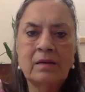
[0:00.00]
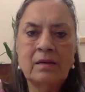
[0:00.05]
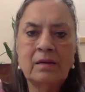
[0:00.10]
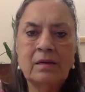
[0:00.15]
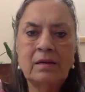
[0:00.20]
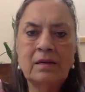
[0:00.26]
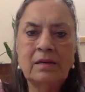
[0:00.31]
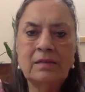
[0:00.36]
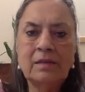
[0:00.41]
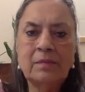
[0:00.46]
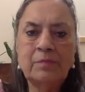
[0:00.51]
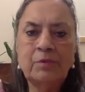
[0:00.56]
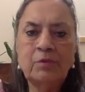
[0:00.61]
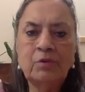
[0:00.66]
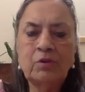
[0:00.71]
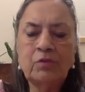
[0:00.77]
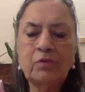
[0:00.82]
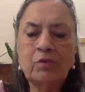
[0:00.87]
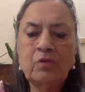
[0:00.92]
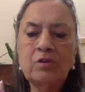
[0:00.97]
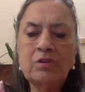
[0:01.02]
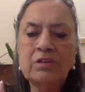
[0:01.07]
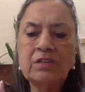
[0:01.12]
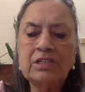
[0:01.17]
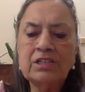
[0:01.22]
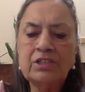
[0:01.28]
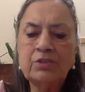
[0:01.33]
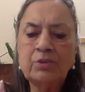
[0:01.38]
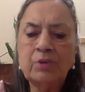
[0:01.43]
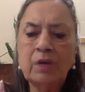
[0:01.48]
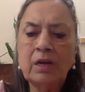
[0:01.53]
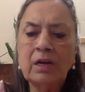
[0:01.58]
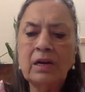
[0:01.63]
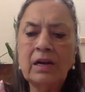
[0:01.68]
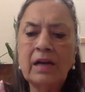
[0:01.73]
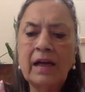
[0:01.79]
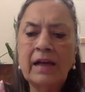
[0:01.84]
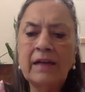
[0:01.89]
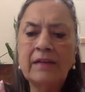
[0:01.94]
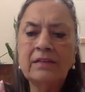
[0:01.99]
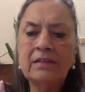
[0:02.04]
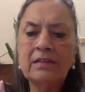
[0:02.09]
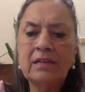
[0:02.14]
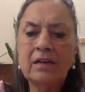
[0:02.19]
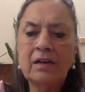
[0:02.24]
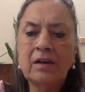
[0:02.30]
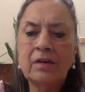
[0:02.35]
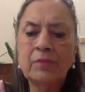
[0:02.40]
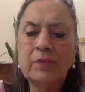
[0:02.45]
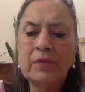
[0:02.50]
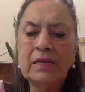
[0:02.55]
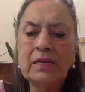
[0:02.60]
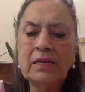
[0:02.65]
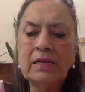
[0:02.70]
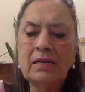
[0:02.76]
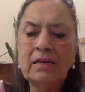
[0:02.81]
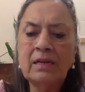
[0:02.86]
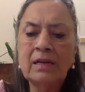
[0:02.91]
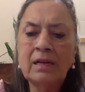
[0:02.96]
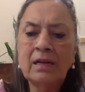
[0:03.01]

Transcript: is a beautiful ritual and will,